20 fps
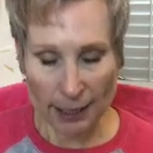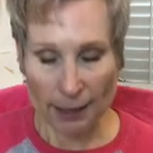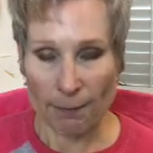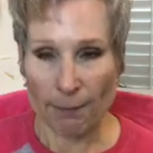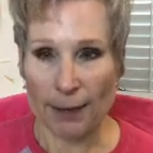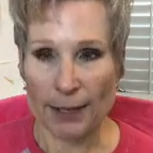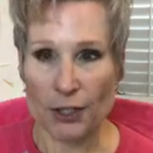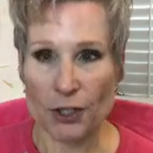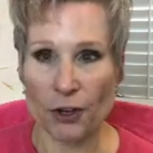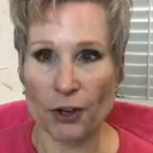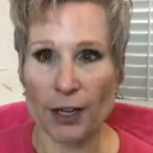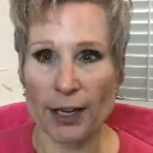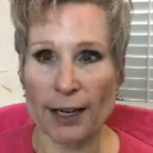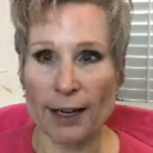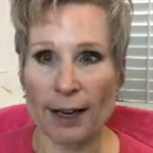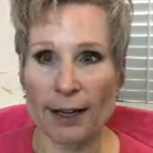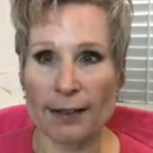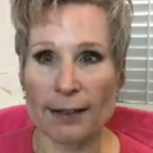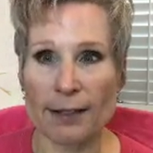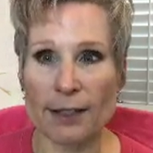my screen,
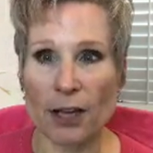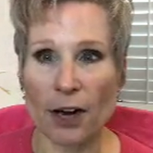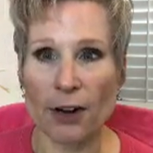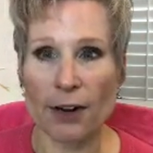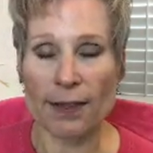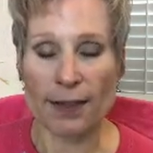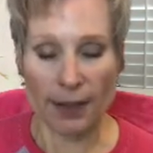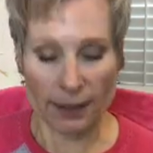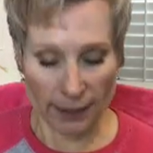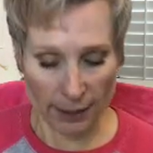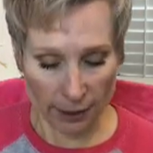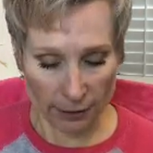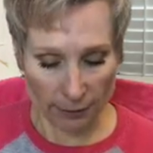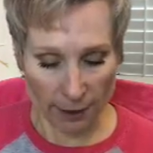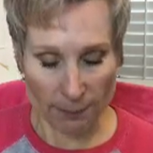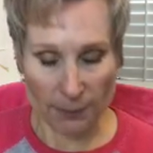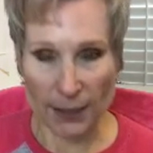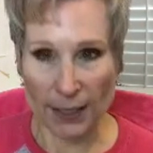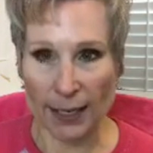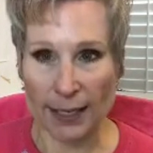and sorry they're
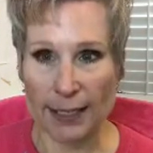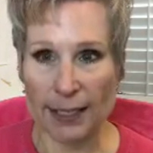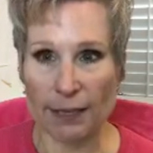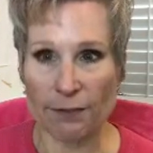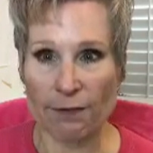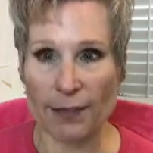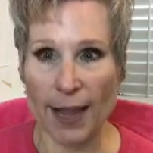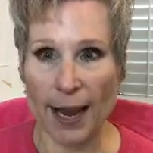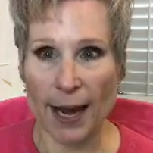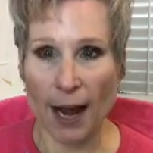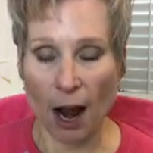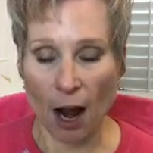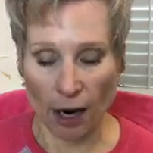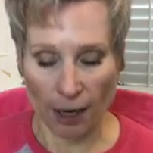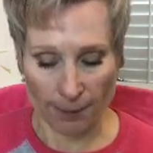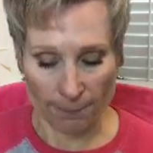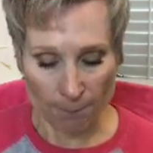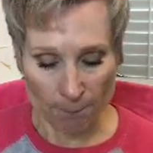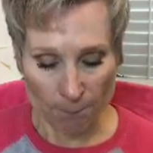interrupting us if they are.